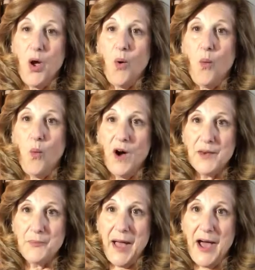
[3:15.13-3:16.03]

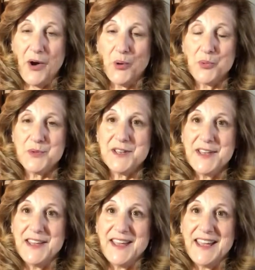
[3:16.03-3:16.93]
1 pound
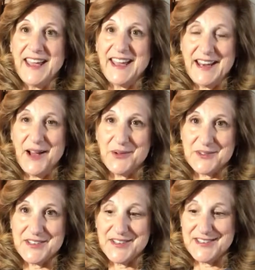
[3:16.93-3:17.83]
8
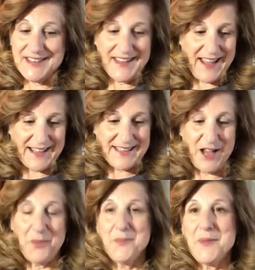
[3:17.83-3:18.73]
ounces, and that's
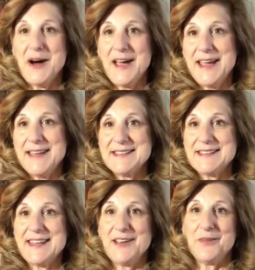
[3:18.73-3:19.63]
how my
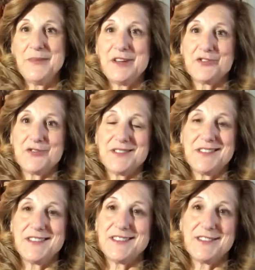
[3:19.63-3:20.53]
scale measures.
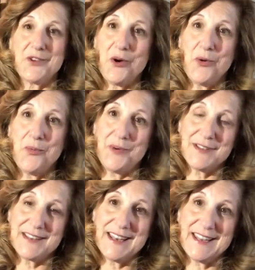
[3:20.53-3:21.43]
It doesn't go,
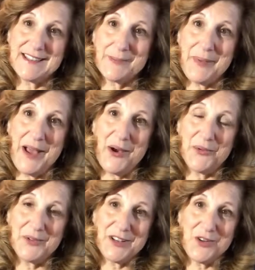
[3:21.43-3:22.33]
once it hits a
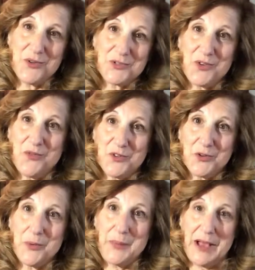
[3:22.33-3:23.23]
pound, it goes over
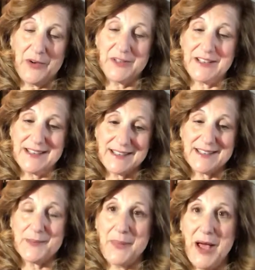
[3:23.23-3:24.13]
to a pound, and it
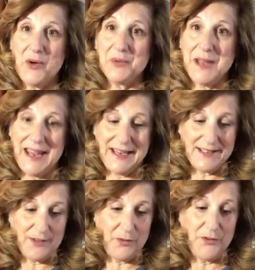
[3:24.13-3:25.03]
says 1 pound 8.
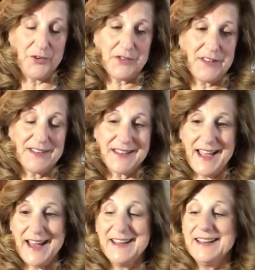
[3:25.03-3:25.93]
So if yours does
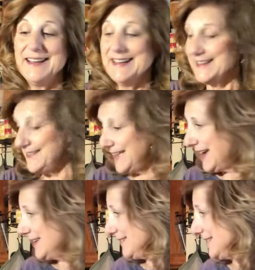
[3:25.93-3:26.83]
that,
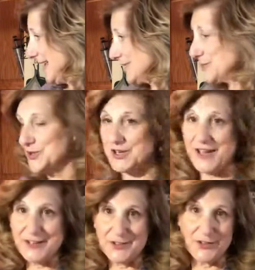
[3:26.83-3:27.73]
then that's what you
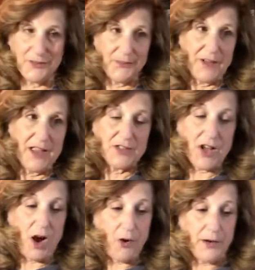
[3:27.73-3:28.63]
got to do. So
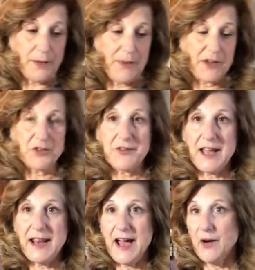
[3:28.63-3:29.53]
I already measured
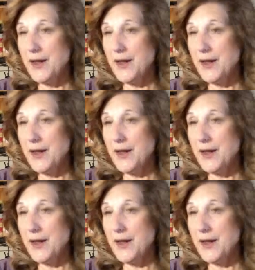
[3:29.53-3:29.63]
that out,